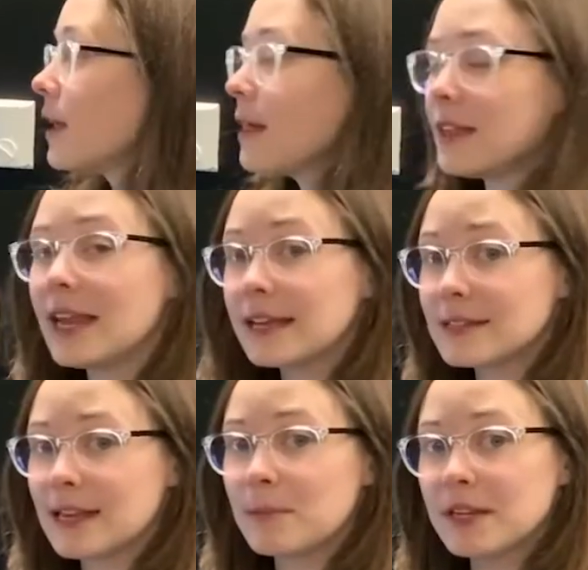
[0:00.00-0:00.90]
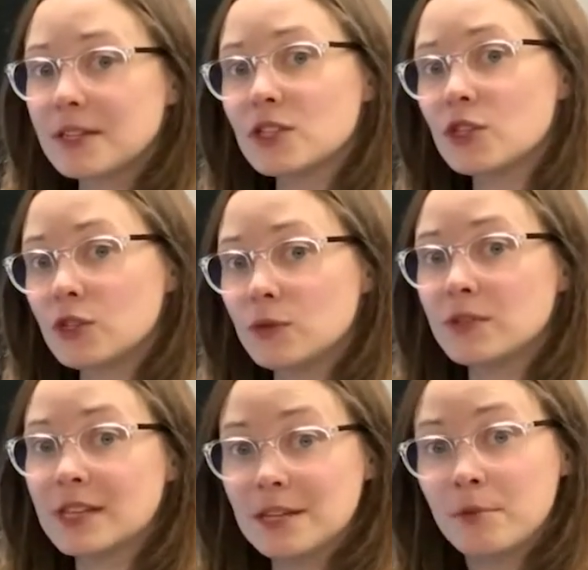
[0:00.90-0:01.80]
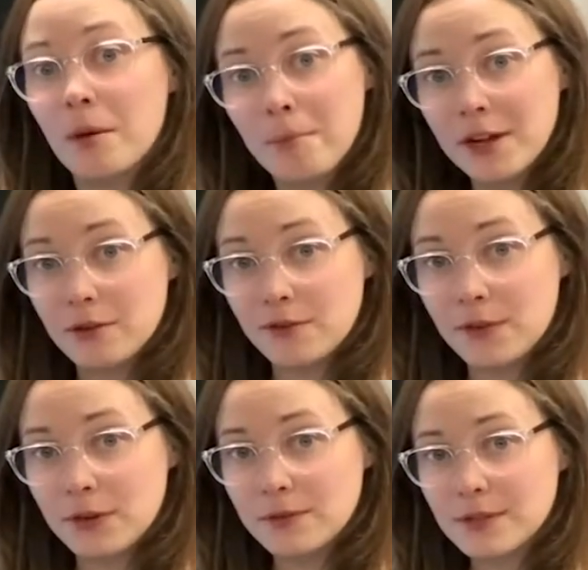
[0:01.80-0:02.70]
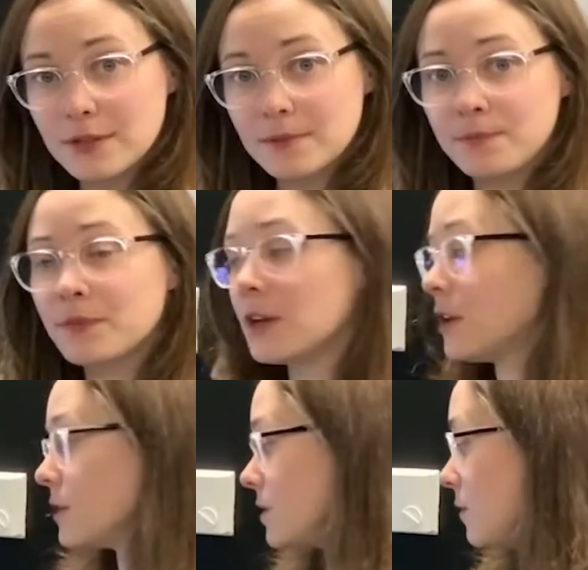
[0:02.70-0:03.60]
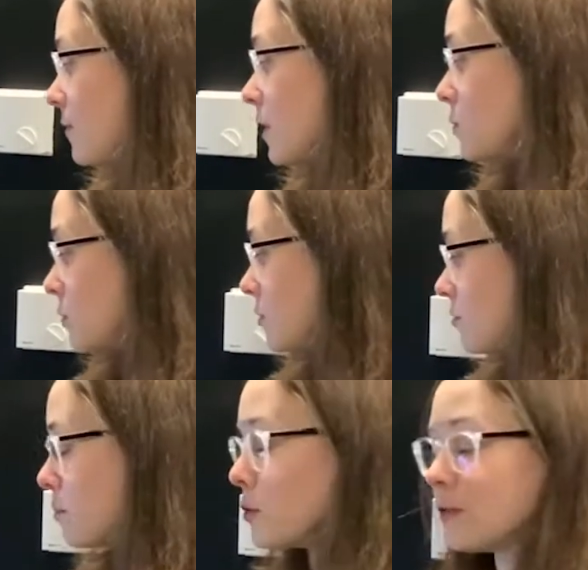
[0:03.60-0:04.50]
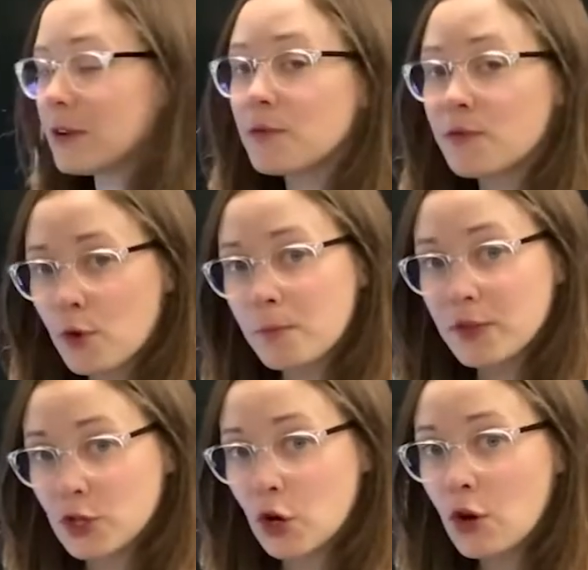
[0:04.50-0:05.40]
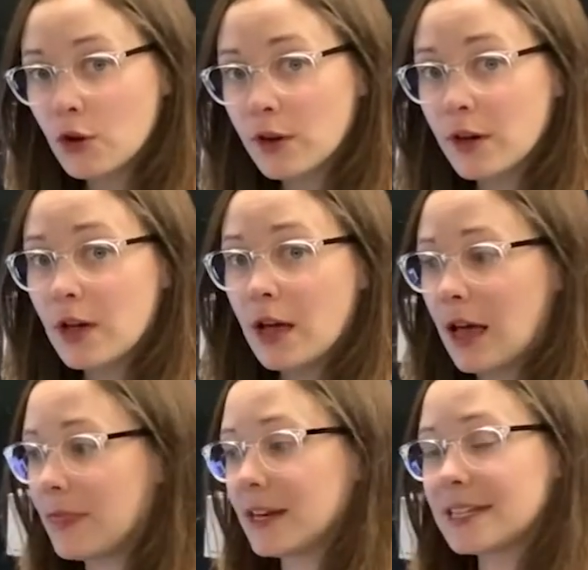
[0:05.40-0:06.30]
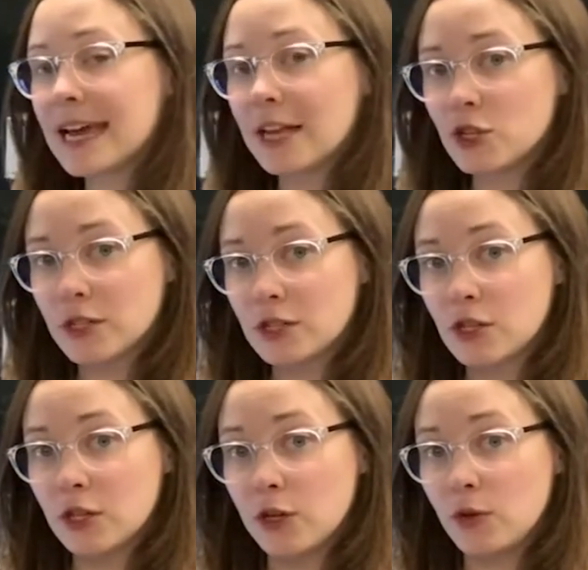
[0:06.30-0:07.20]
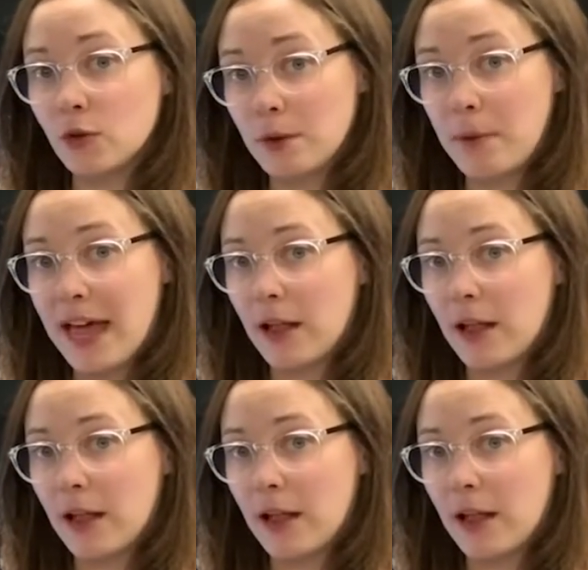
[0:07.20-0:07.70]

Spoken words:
The next step is to set up our microphones. So you first want to remove it from the dock and then attach it to your lapel.